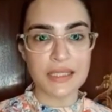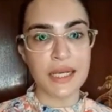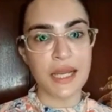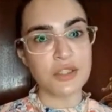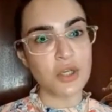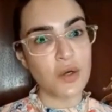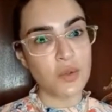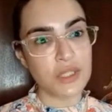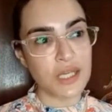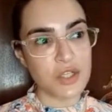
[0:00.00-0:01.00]
Then I thought,
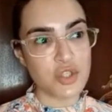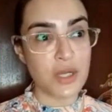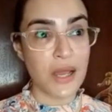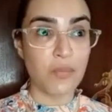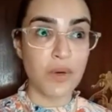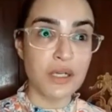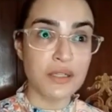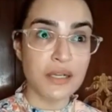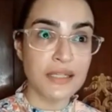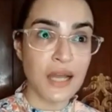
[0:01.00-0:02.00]
okay, should I work
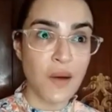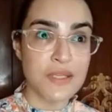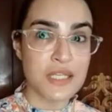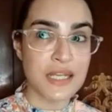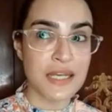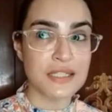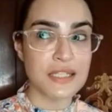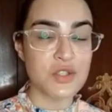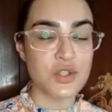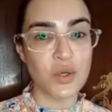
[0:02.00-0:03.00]
right now as a
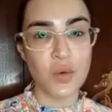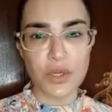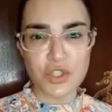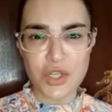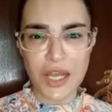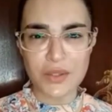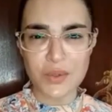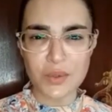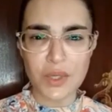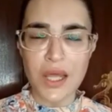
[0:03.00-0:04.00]
dentist? You know, what should I
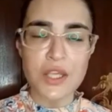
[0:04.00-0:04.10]
do?